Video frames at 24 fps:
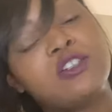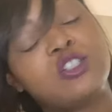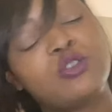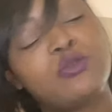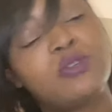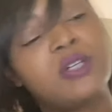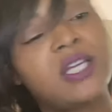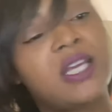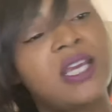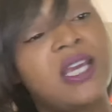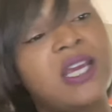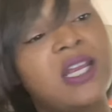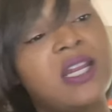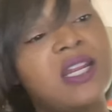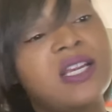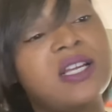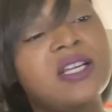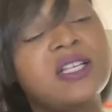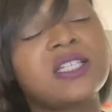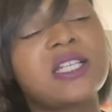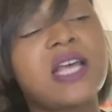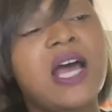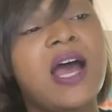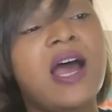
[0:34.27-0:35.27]
do again
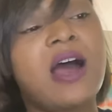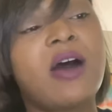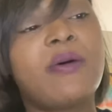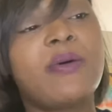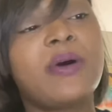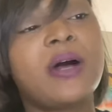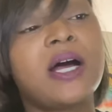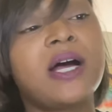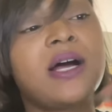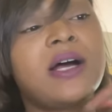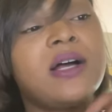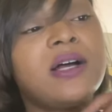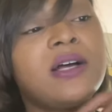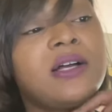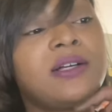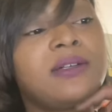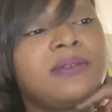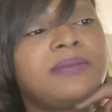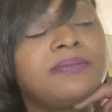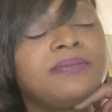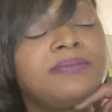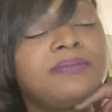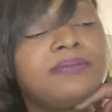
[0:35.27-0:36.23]
is I'll